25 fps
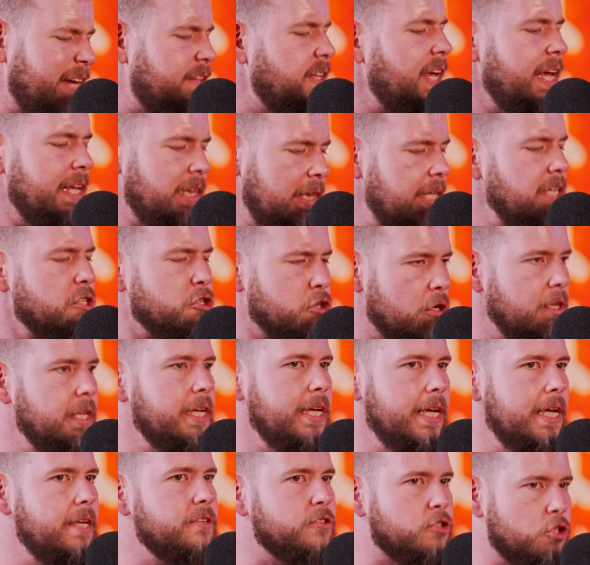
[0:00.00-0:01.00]
it, literally
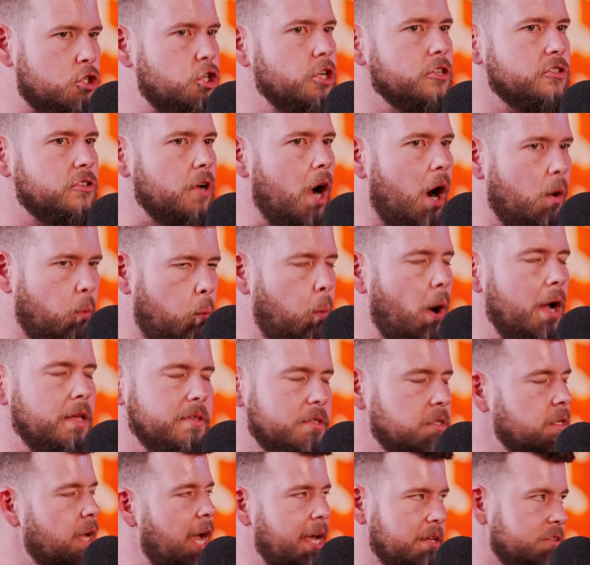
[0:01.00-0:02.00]
is just a
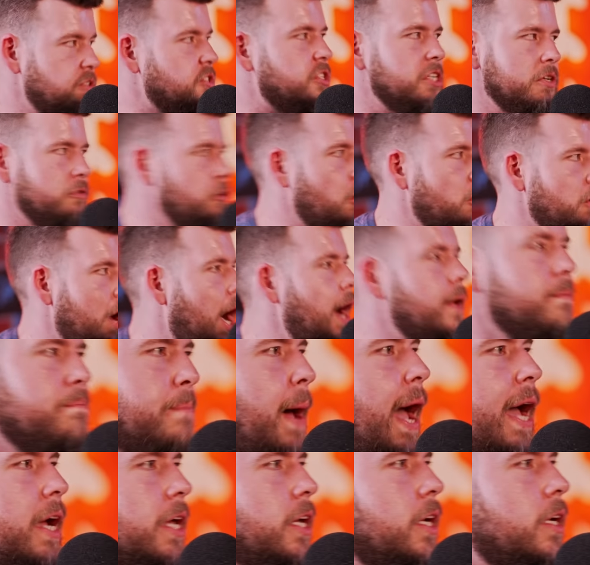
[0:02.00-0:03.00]
one and zero
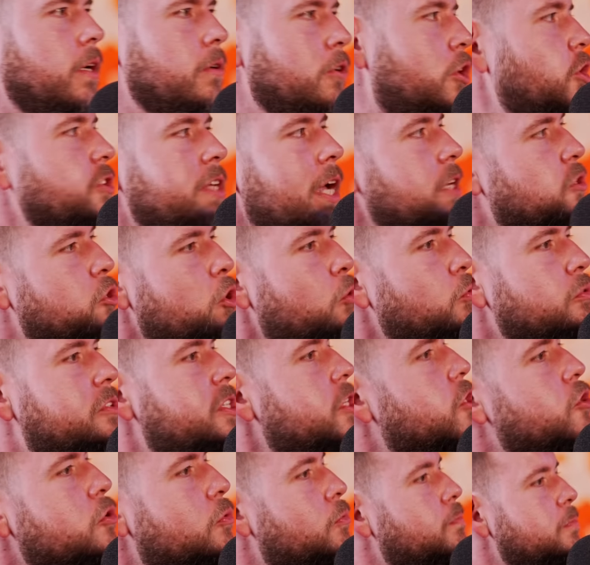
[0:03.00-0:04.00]
unpacker because that's all
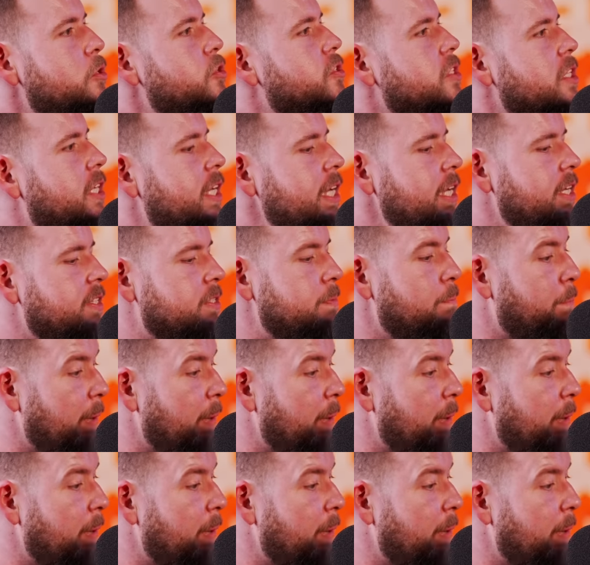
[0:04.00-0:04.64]
digital music is.